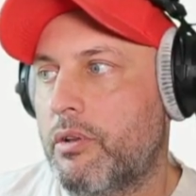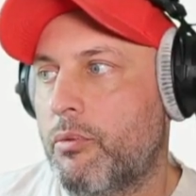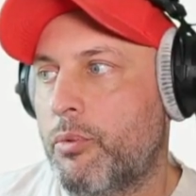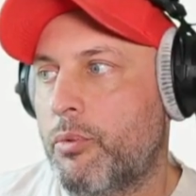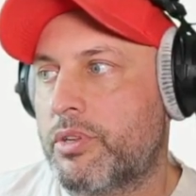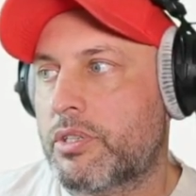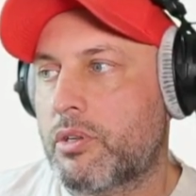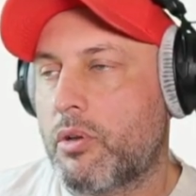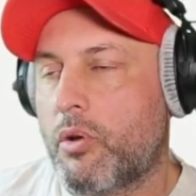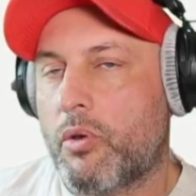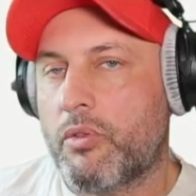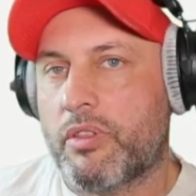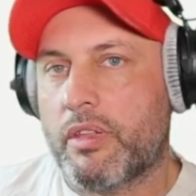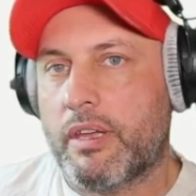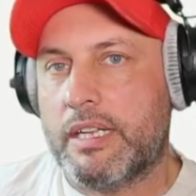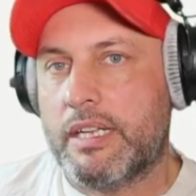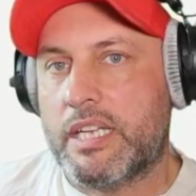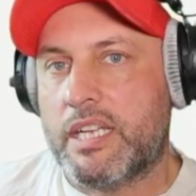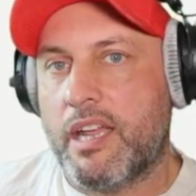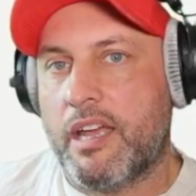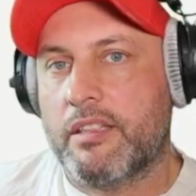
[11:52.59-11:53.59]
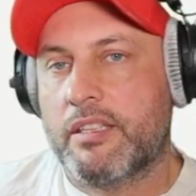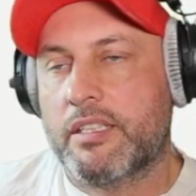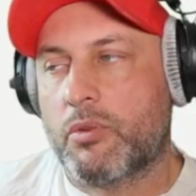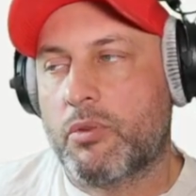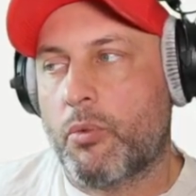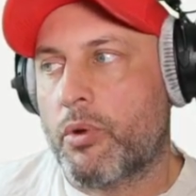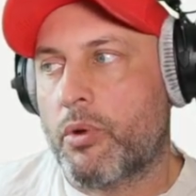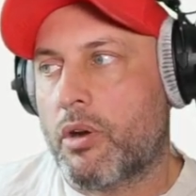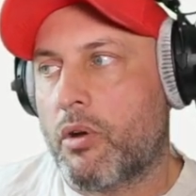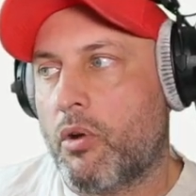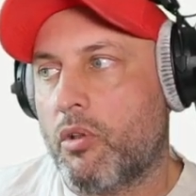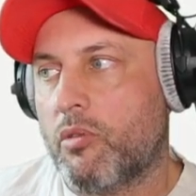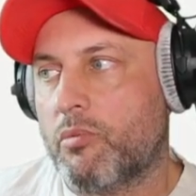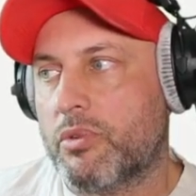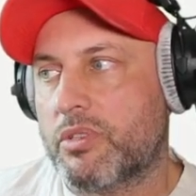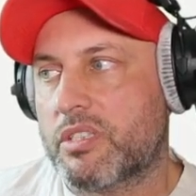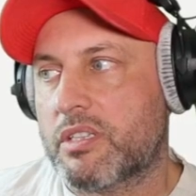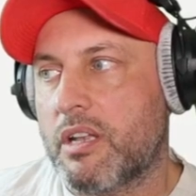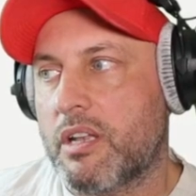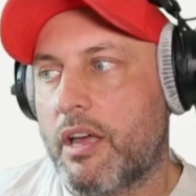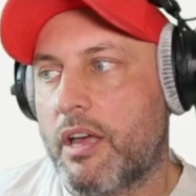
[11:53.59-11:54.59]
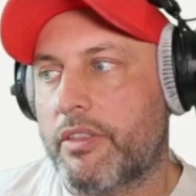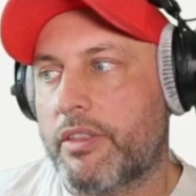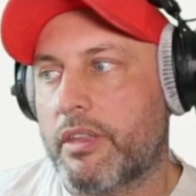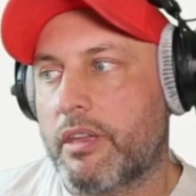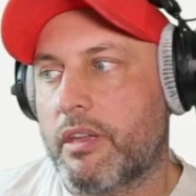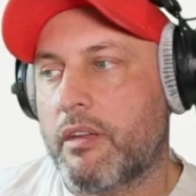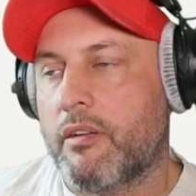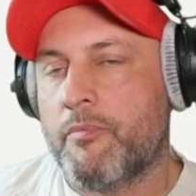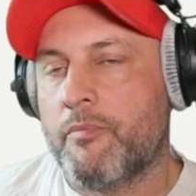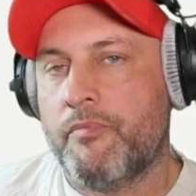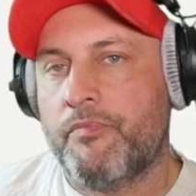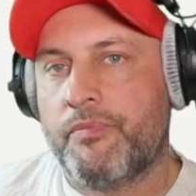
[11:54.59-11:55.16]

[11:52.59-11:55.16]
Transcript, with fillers: we saw that deaths were almost nothing.